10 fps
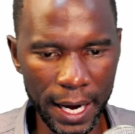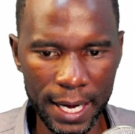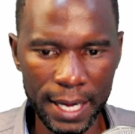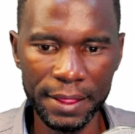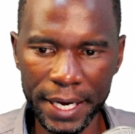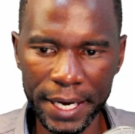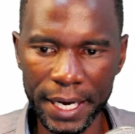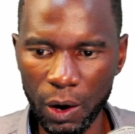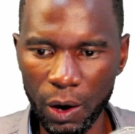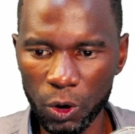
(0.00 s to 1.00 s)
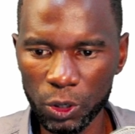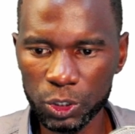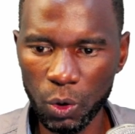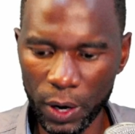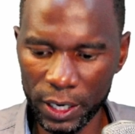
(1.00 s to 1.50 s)
Then I'll also
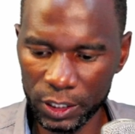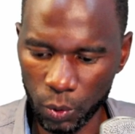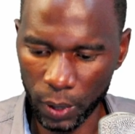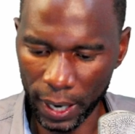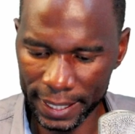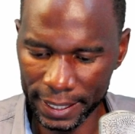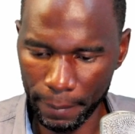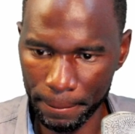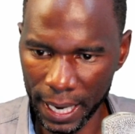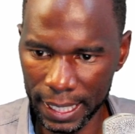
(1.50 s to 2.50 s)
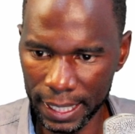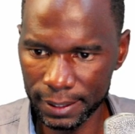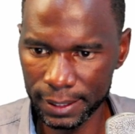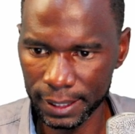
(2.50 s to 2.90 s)
want to add the bar length.